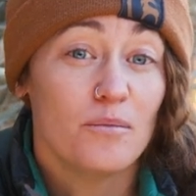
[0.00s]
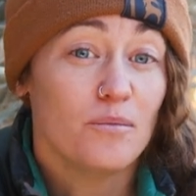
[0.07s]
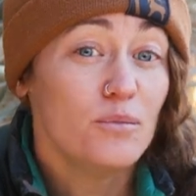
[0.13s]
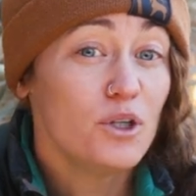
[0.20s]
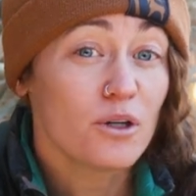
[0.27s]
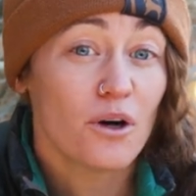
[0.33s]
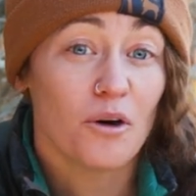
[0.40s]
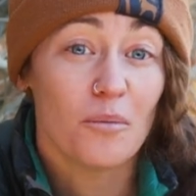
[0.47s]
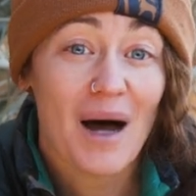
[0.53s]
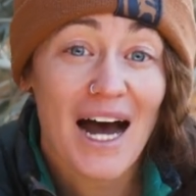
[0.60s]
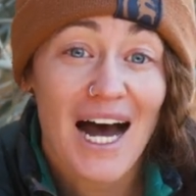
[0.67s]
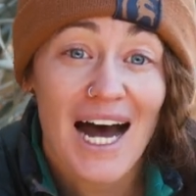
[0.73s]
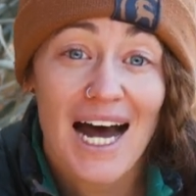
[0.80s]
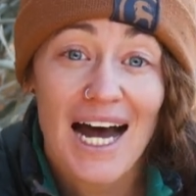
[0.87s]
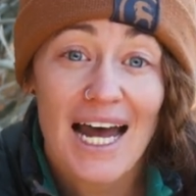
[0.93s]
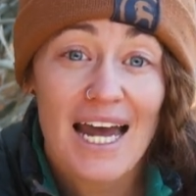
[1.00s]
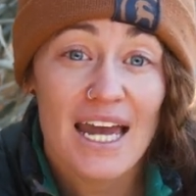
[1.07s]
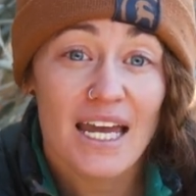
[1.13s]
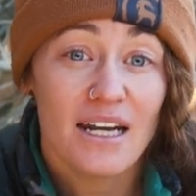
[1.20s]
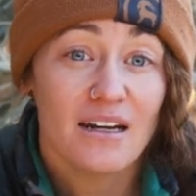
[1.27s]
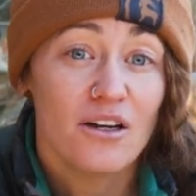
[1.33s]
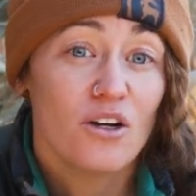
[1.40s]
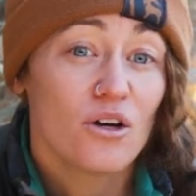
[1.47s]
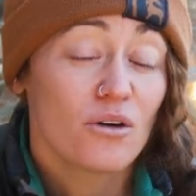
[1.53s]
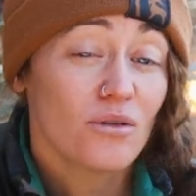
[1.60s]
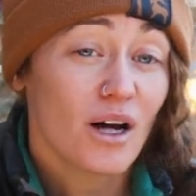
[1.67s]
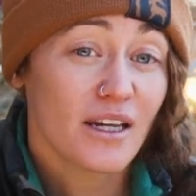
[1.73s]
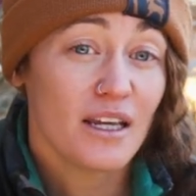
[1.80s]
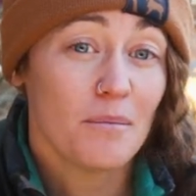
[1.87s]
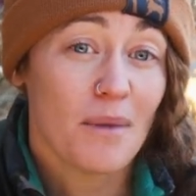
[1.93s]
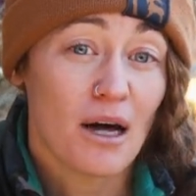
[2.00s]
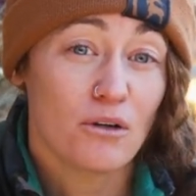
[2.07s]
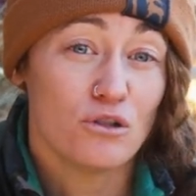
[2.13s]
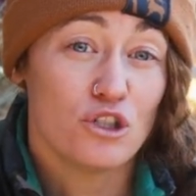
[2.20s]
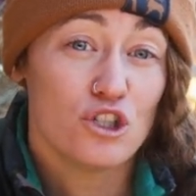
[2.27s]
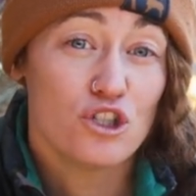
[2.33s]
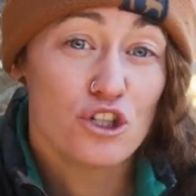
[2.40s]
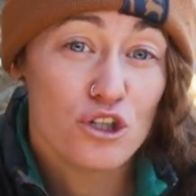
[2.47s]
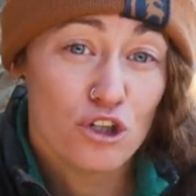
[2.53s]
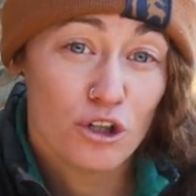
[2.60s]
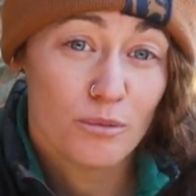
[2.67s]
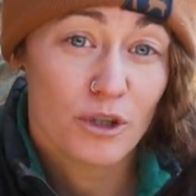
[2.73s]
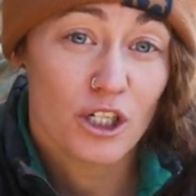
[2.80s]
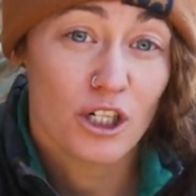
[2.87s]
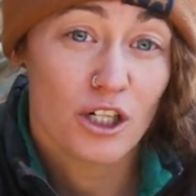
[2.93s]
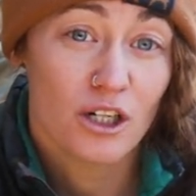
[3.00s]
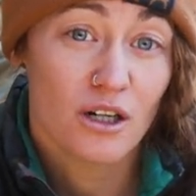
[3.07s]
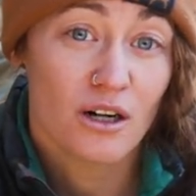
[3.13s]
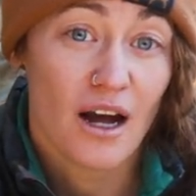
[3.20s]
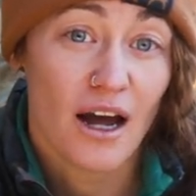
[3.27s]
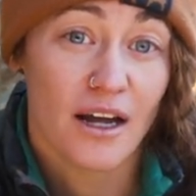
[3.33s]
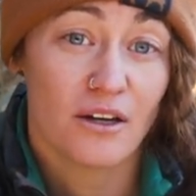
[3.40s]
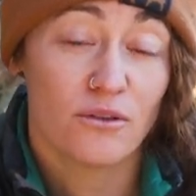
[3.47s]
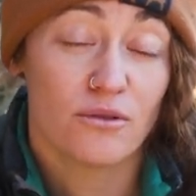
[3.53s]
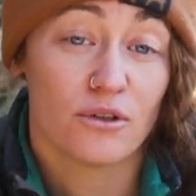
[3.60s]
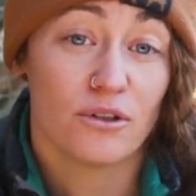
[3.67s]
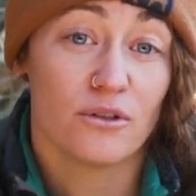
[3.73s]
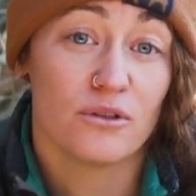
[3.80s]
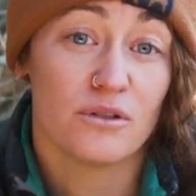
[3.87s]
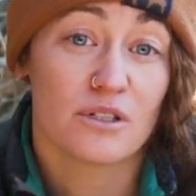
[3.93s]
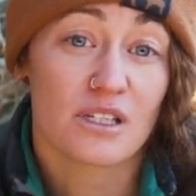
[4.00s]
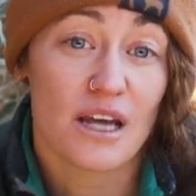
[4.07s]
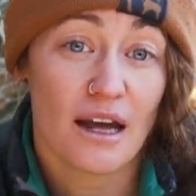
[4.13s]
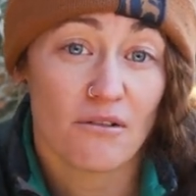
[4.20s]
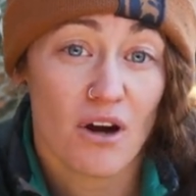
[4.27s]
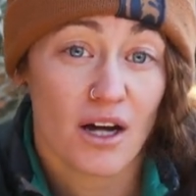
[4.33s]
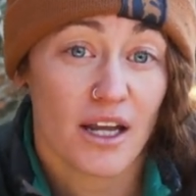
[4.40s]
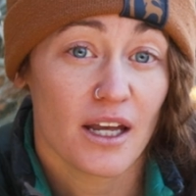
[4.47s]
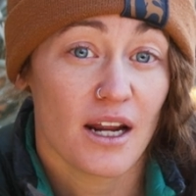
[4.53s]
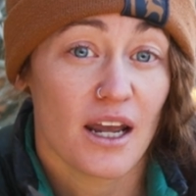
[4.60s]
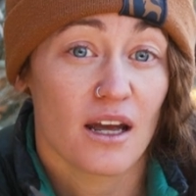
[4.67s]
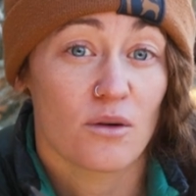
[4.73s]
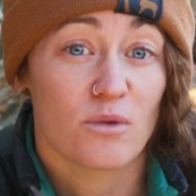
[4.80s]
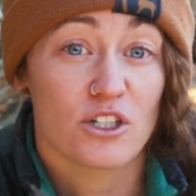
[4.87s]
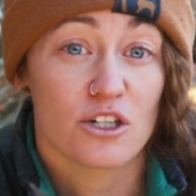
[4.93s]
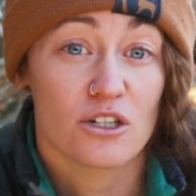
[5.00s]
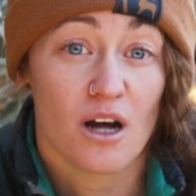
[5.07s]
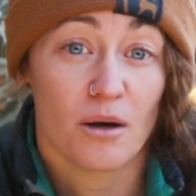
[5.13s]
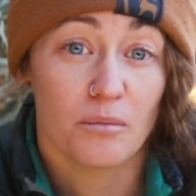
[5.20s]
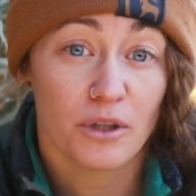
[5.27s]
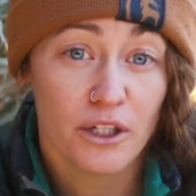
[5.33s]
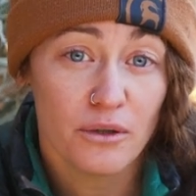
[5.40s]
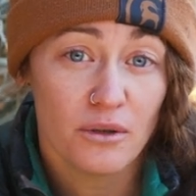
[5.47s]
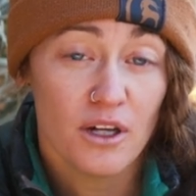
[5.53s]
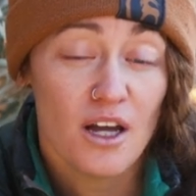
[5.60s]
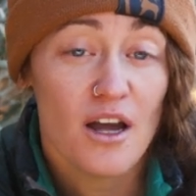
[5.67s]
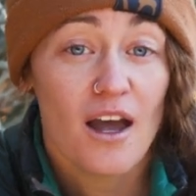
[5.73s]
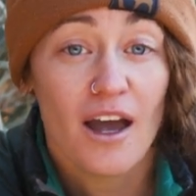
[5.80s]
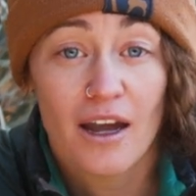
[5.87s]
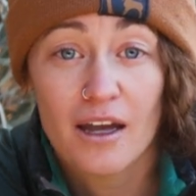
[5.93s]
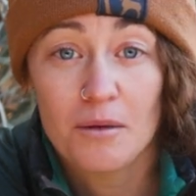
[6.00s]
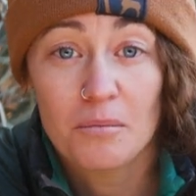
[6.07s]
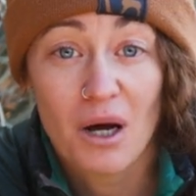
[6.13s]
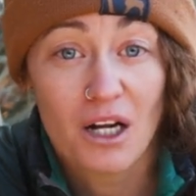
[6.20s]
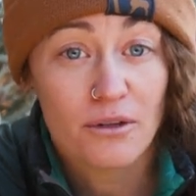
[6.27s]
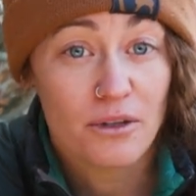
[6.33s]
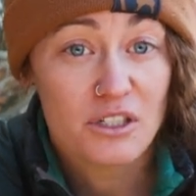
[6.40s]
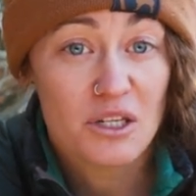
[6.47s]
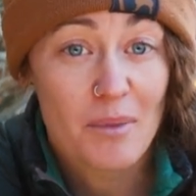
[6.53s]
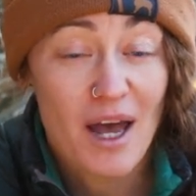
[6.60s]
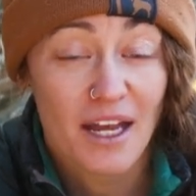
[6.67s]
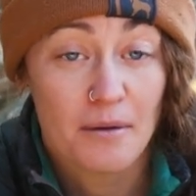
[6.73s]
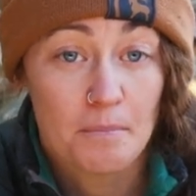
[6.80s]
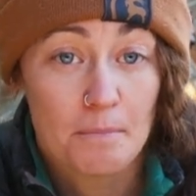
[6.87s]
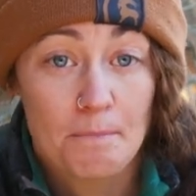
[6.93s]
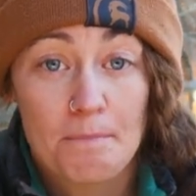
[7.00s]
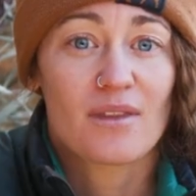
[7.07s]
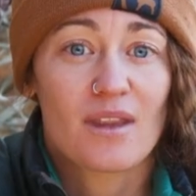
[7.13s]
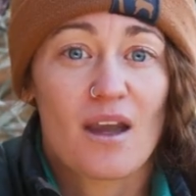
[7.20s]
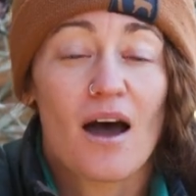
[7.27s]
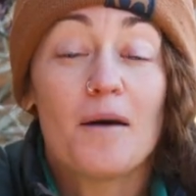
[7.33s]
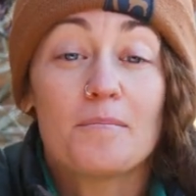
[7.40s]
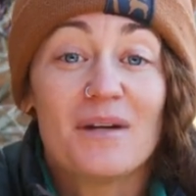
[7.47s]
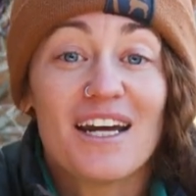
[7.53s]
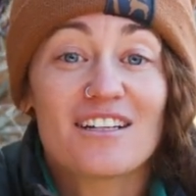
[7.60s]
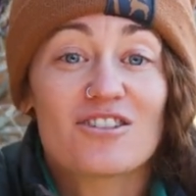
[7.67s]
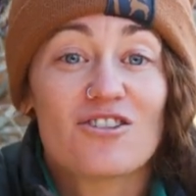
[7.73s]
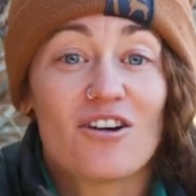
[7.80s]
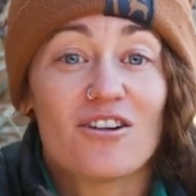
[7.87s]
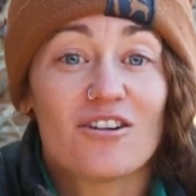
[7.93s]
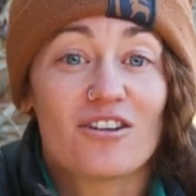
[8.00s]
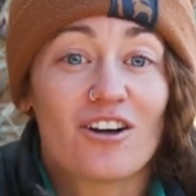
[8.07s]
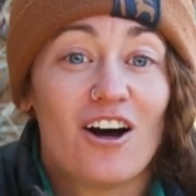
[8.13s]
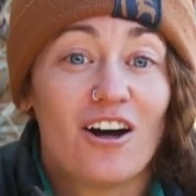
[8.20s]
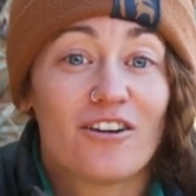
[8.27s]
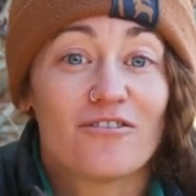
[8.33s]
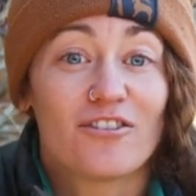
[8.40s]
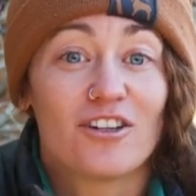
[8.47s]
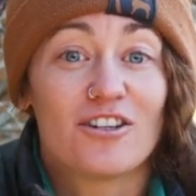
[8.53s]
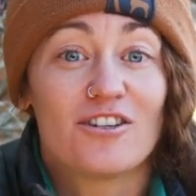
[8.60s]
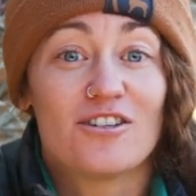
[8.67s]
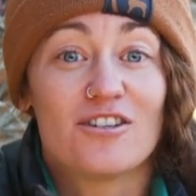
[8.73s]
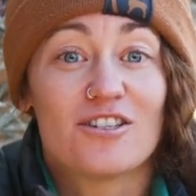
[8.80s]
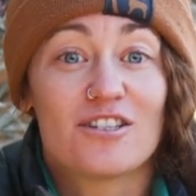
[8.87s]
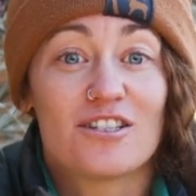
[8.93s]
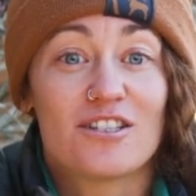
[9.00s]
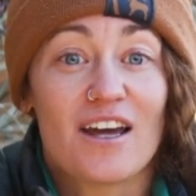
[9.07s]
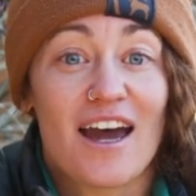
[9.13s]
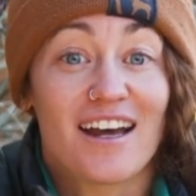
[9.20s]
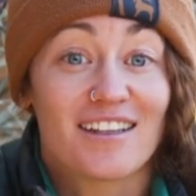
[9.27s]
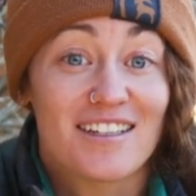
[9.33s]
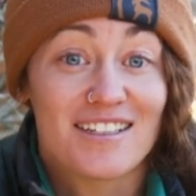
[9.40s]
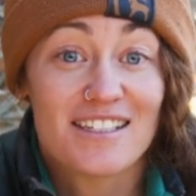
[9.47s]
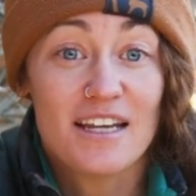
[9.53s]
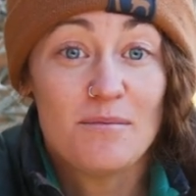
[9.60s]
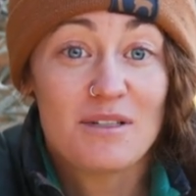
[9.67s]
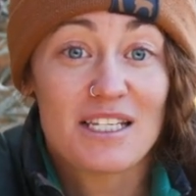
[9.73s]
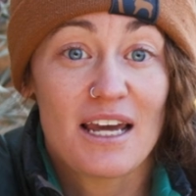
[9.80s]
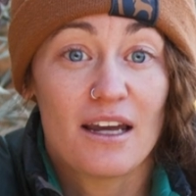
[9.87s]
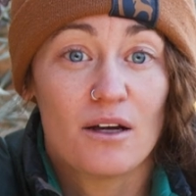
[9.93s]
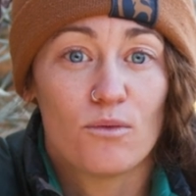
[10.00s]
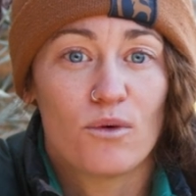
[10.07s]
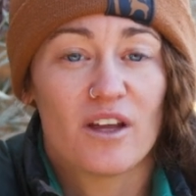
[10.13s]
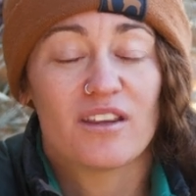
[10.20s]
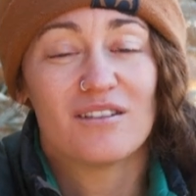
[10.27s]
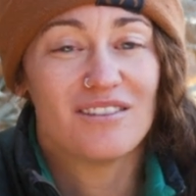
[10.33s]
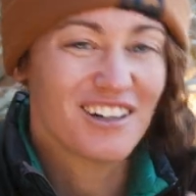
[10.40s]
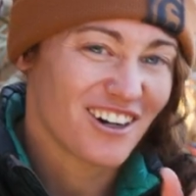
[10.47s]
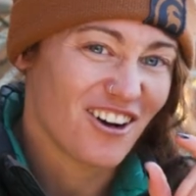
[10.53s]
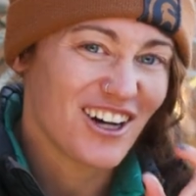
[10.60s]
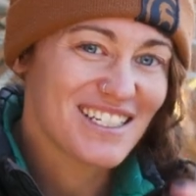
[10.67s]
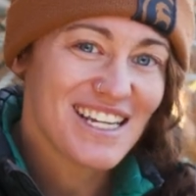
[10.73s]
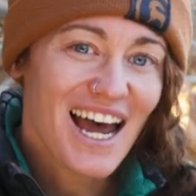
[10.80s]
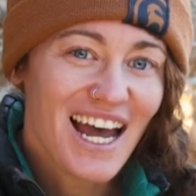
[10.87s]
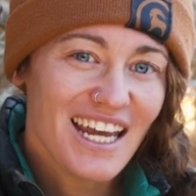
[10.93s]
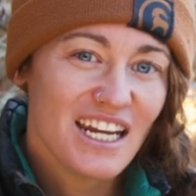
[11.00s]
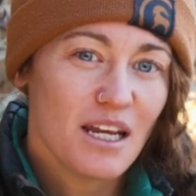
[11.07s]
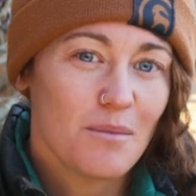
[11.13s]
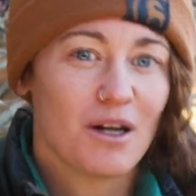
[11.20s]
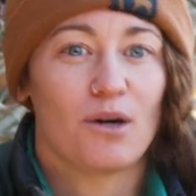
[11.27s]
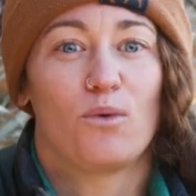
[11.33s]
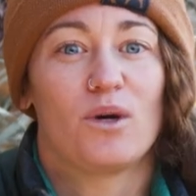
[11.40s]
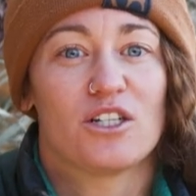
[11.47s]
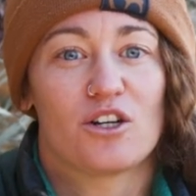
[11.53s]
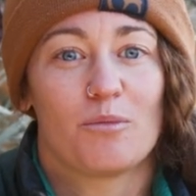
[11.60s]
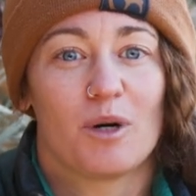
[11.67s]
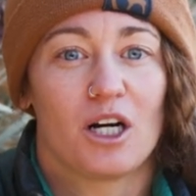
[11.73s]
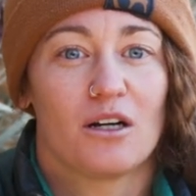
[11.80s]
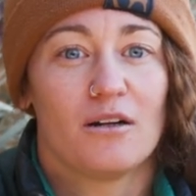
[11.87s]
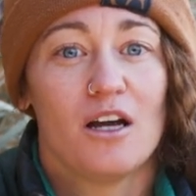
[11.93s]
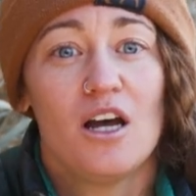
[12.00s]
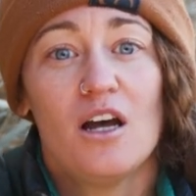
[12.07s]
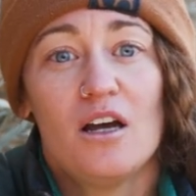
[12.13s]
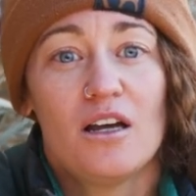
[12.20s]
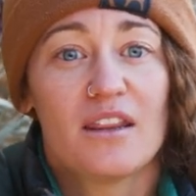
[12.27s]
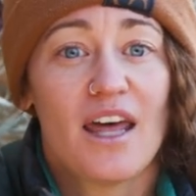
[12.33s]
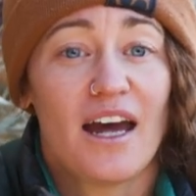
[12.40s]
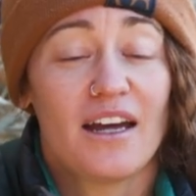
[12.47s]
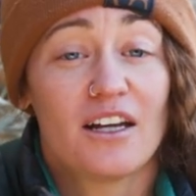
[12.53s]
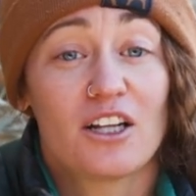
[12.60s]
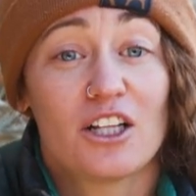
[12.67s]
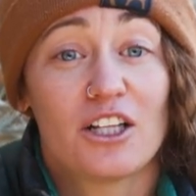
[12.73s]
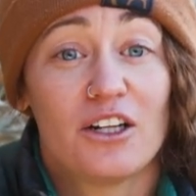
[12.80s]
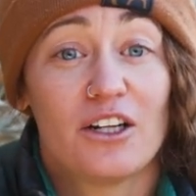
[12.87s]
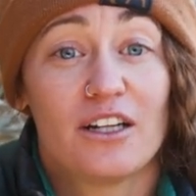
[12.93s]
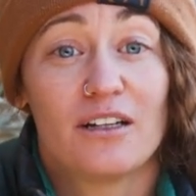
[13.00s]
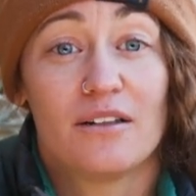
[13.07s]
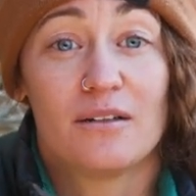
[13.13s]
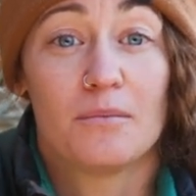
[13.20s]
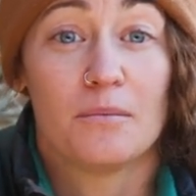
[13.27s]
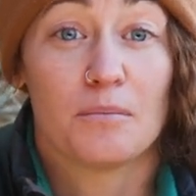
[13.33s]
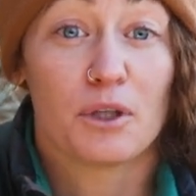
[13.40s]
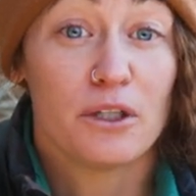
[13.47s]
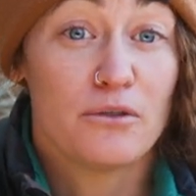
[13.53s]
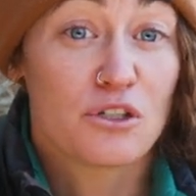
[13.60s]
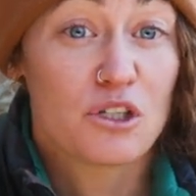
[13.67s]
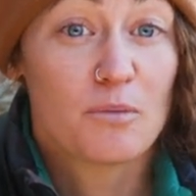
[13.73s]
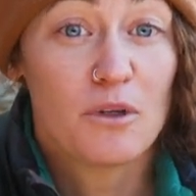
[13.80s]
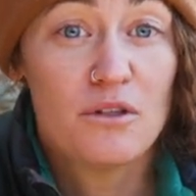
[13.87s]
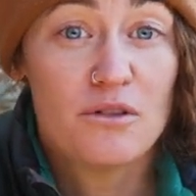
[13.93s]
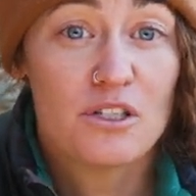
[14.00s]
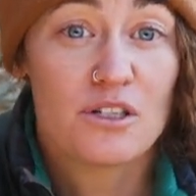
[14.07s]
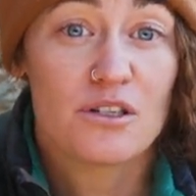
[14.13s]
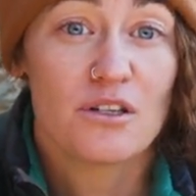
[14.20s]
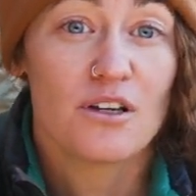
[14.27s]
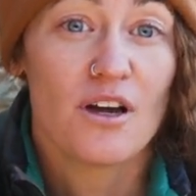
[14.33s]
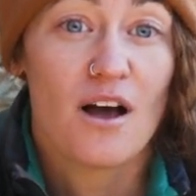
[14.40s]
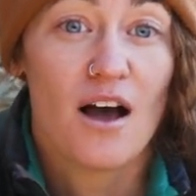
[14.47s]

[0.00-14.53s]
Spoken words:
Mugo pine, Rocky Mountain juniper, I grew skyrocket and Wichita blue, and ponderosa pine. Up next are the conifers at the same site with, a tiny bit of winter burn. That included blue spruce,